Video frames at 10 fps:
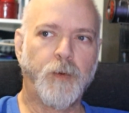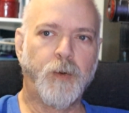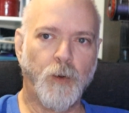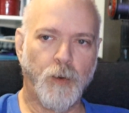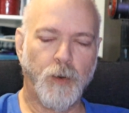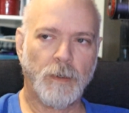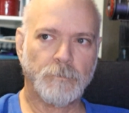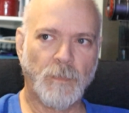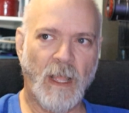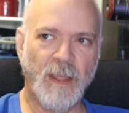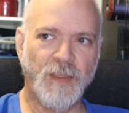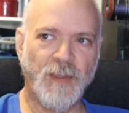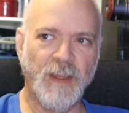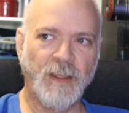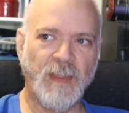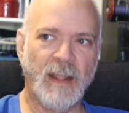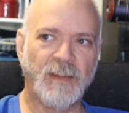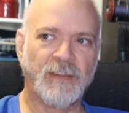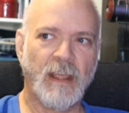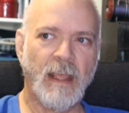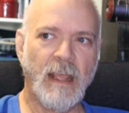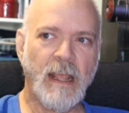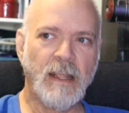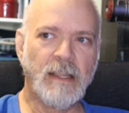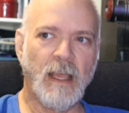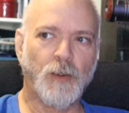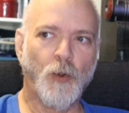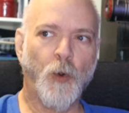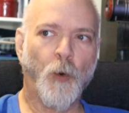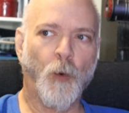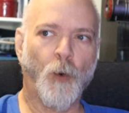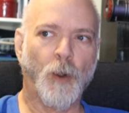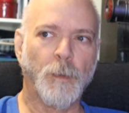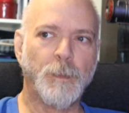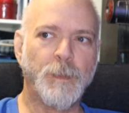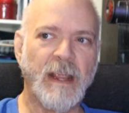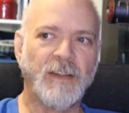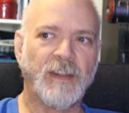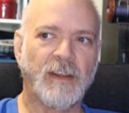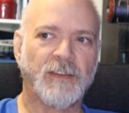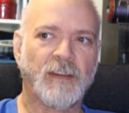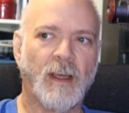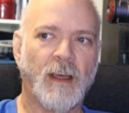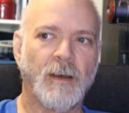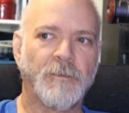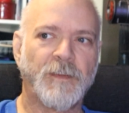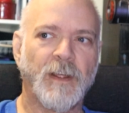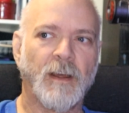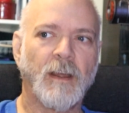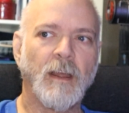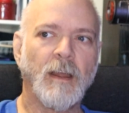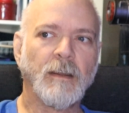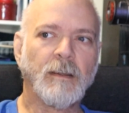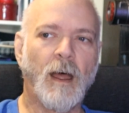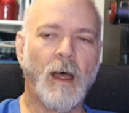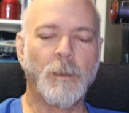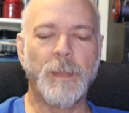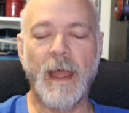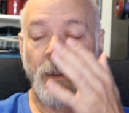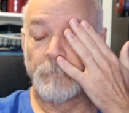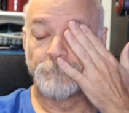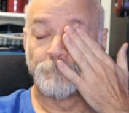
Whew. I think that's the core basics of the combat.